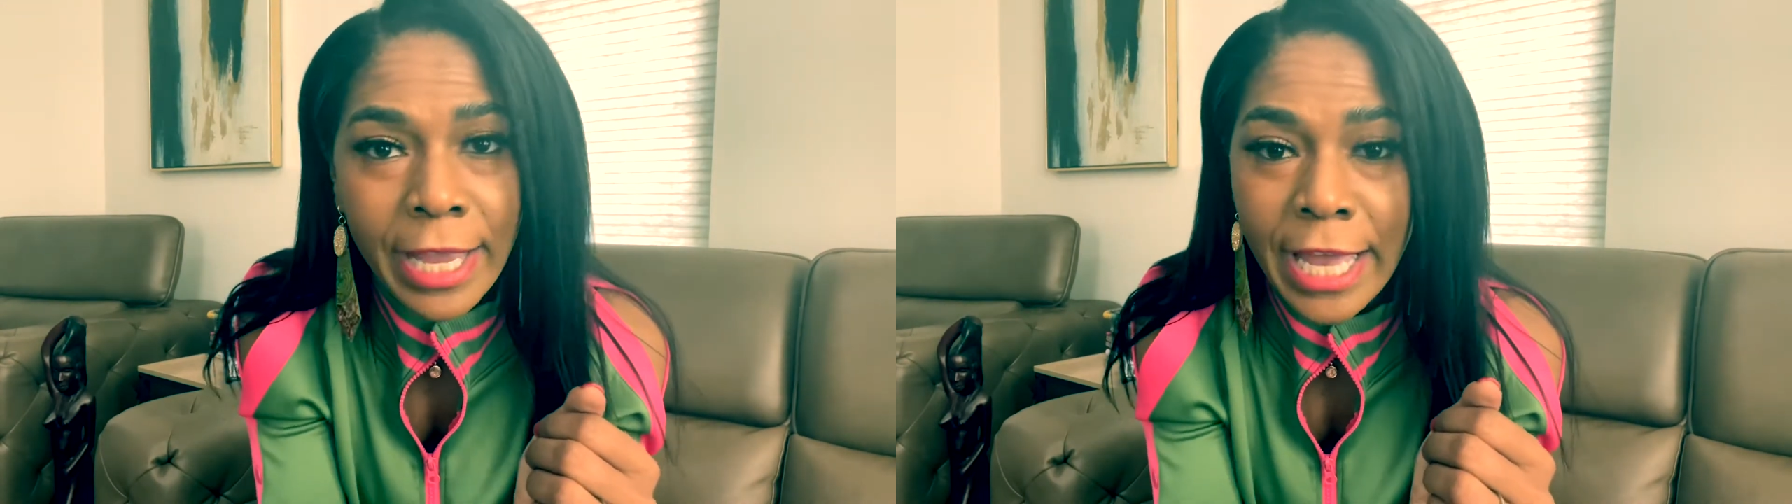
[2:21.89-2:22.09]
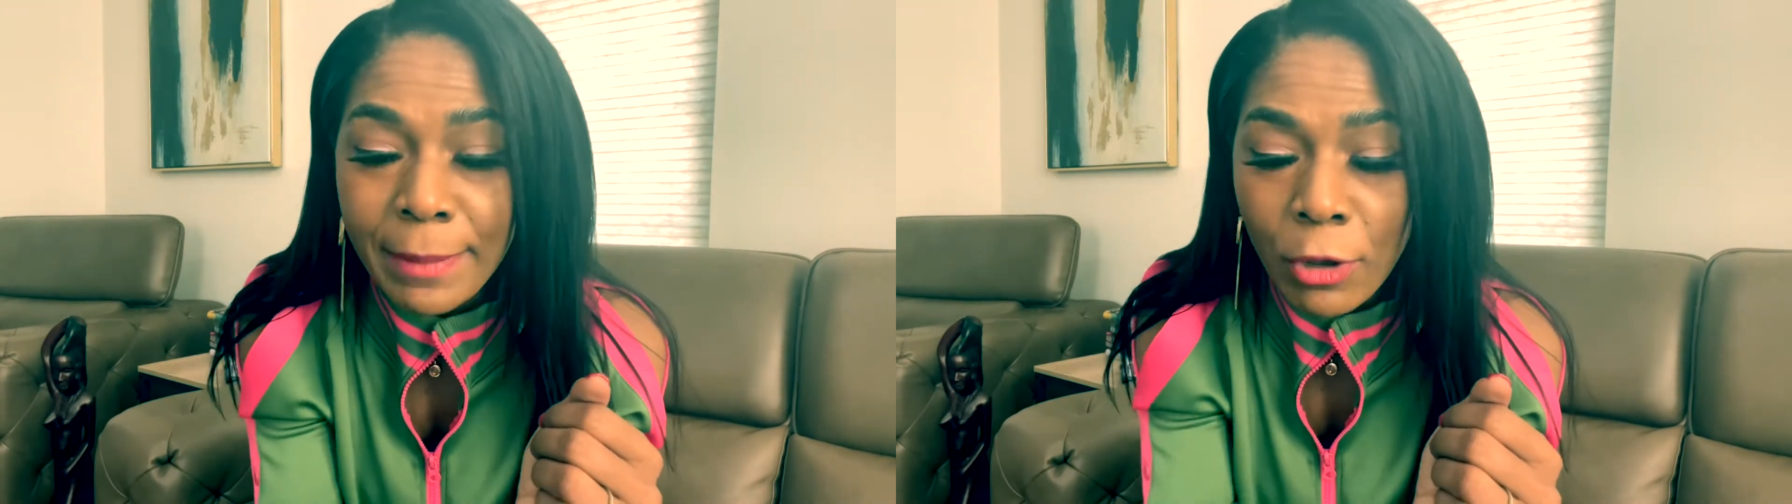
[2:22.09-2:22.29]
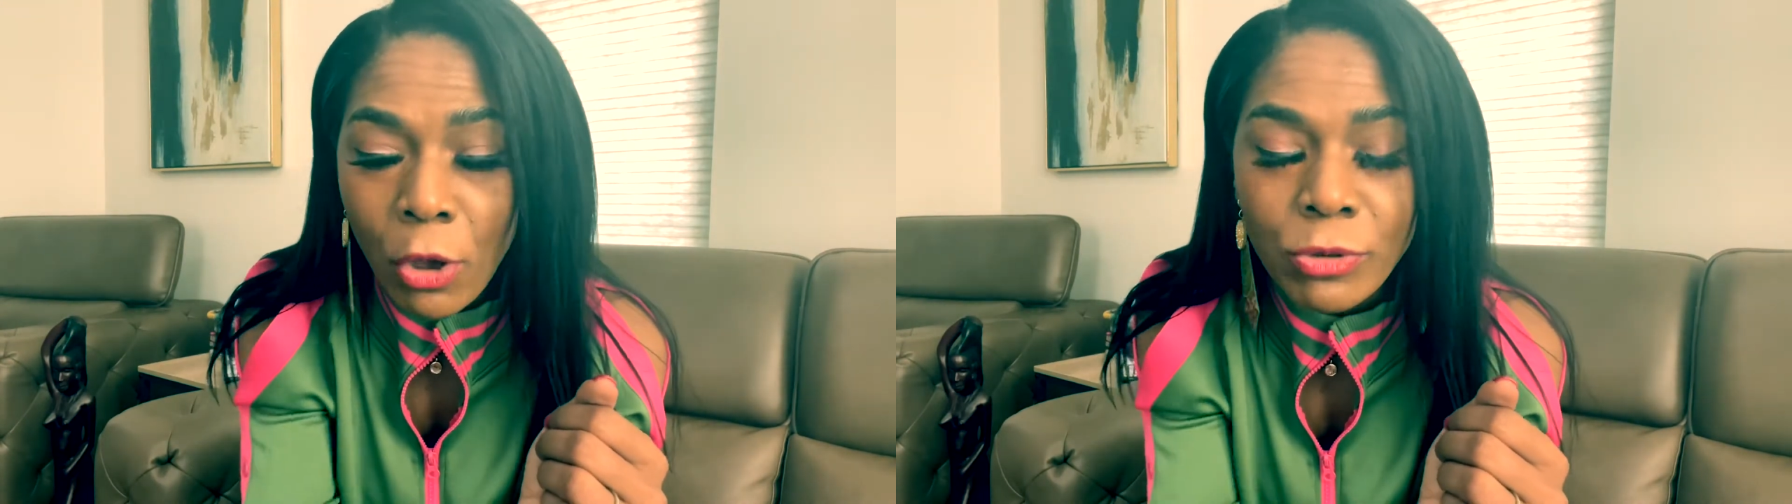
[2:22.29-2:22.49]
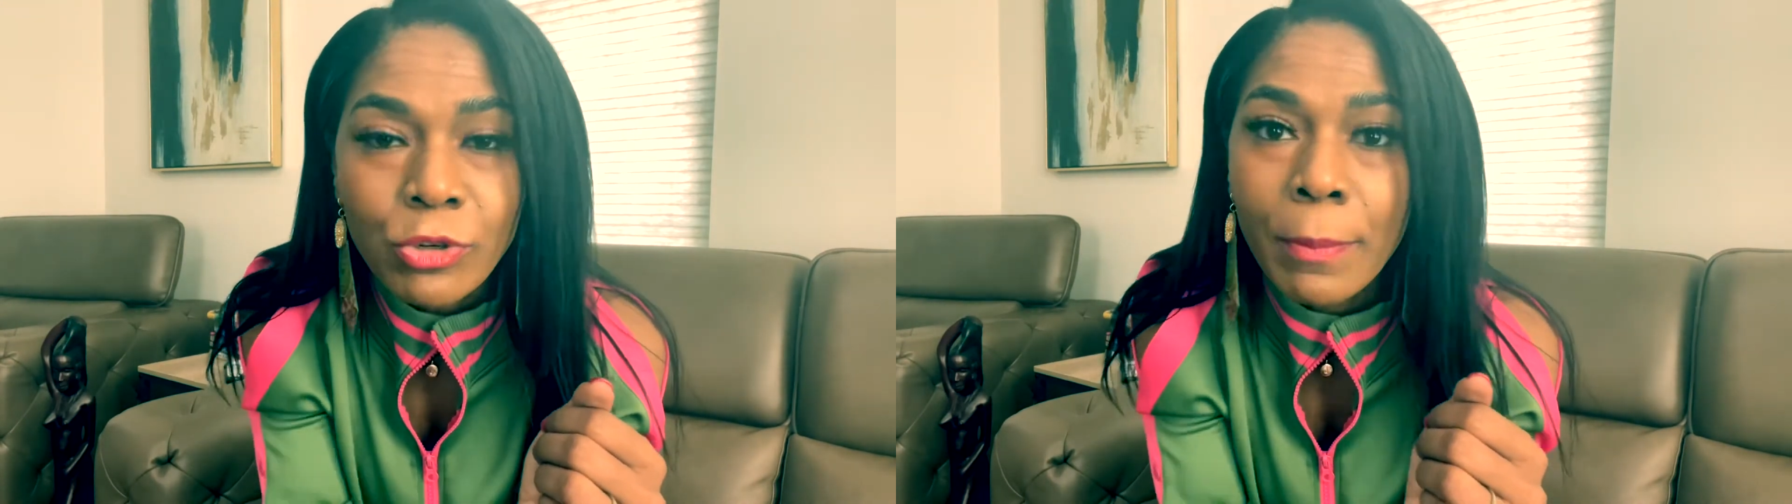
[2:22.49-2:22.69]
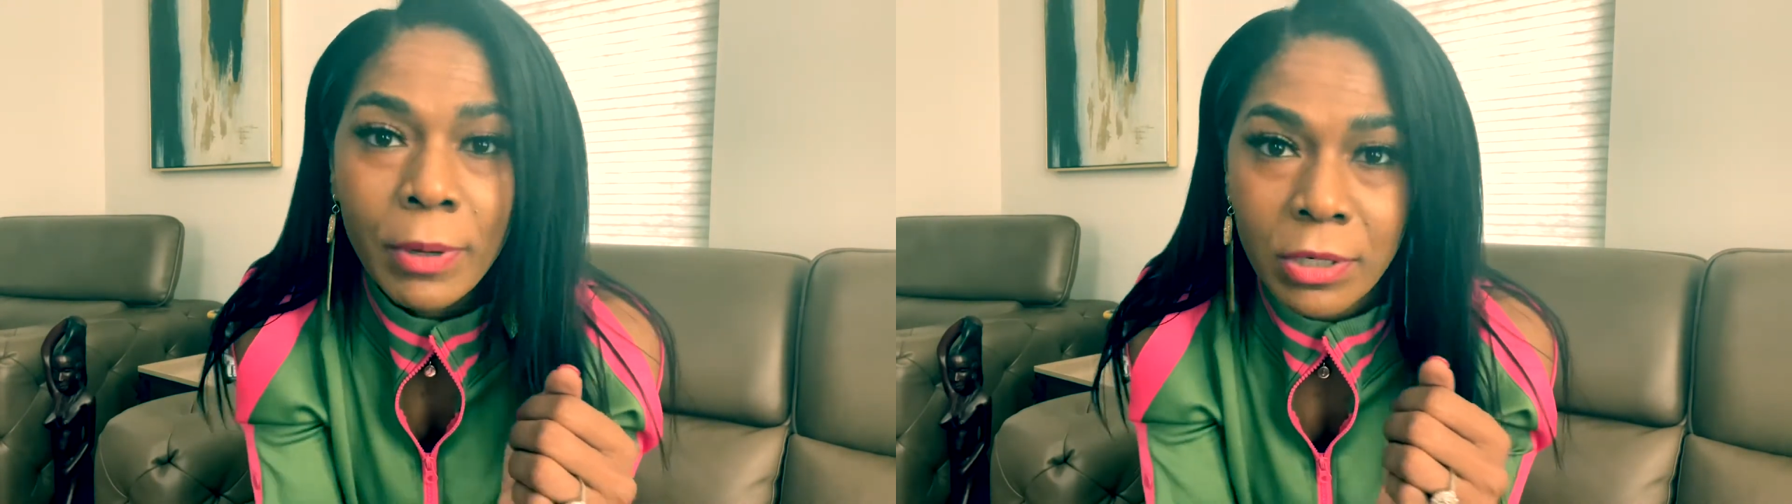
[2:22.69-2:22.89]
hand them a
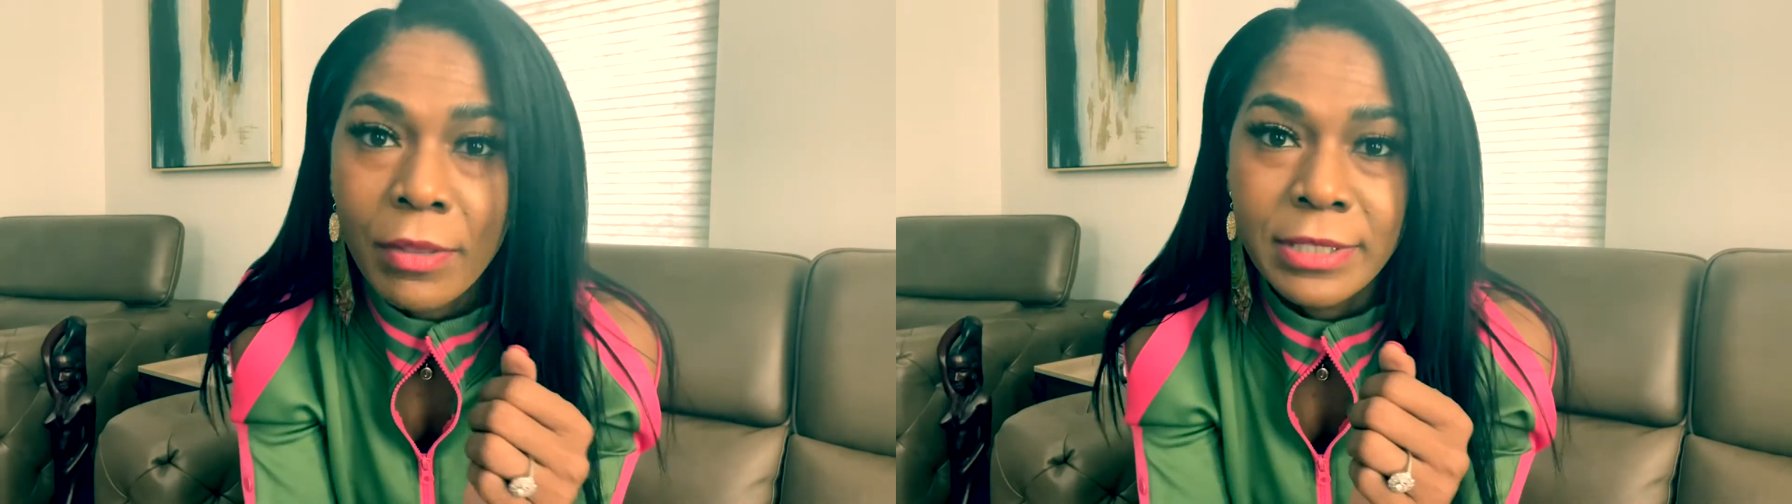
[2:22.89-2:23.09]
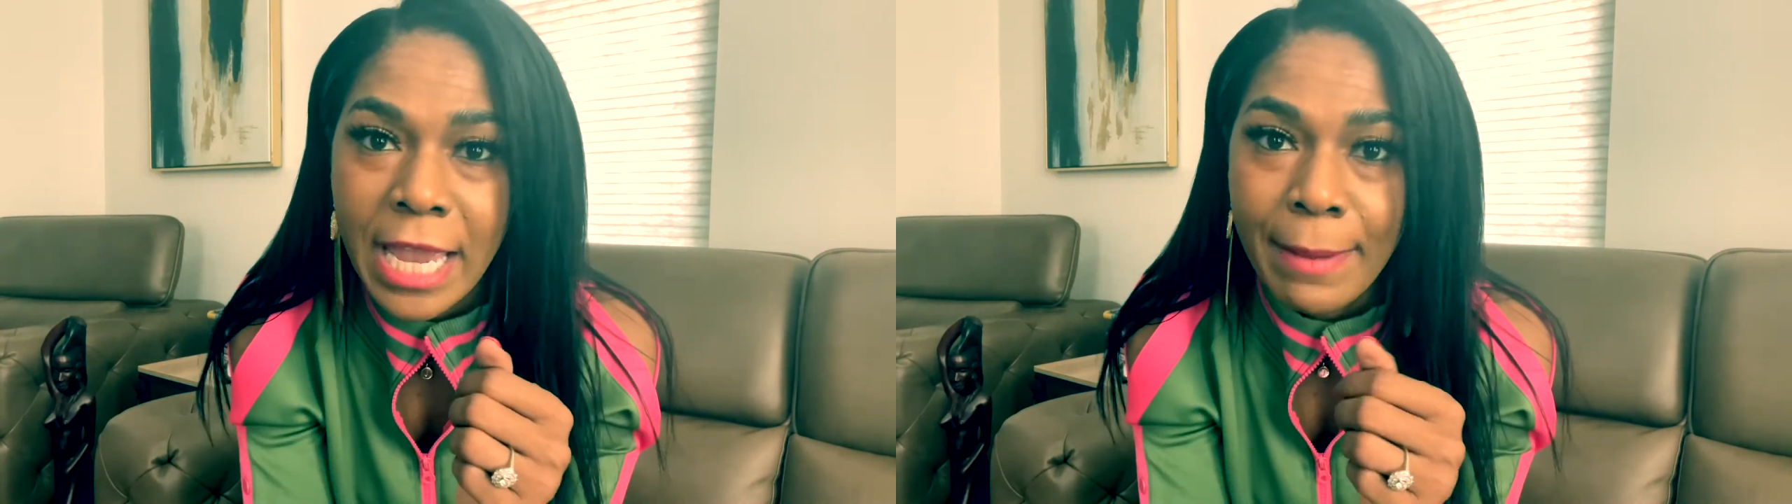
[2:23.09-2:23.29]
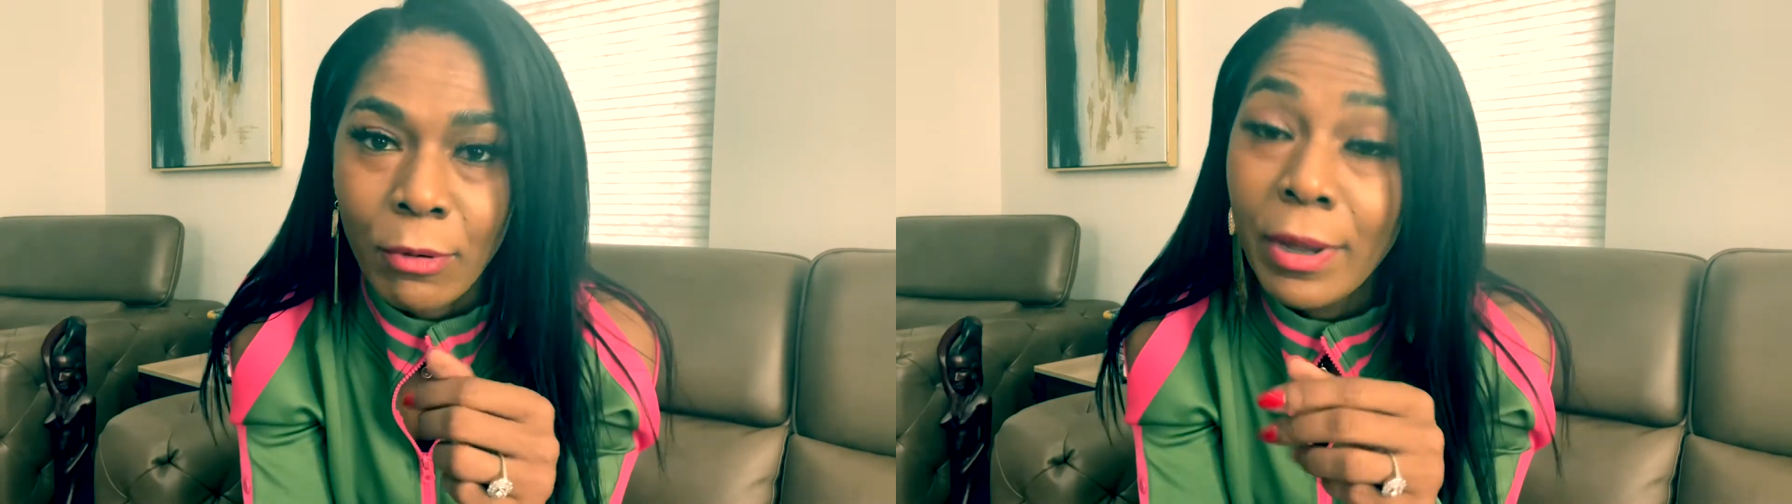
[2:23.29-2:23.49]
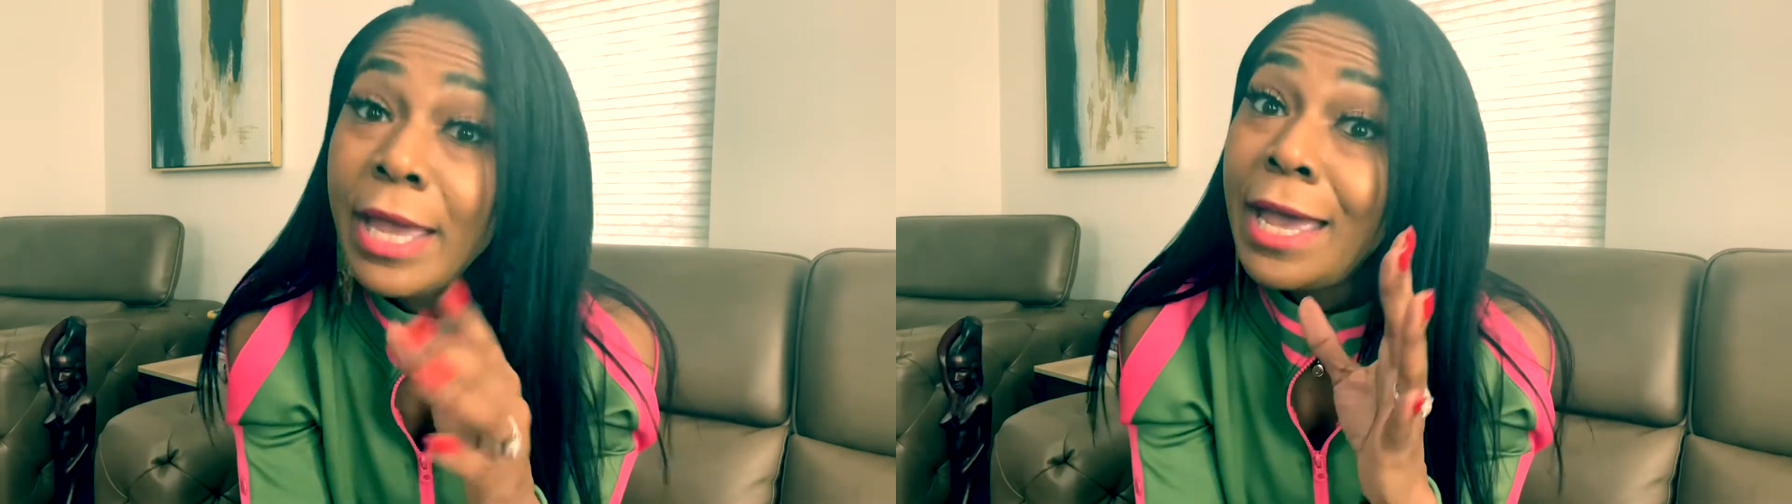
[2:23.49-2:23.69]
coaster or put it on the table,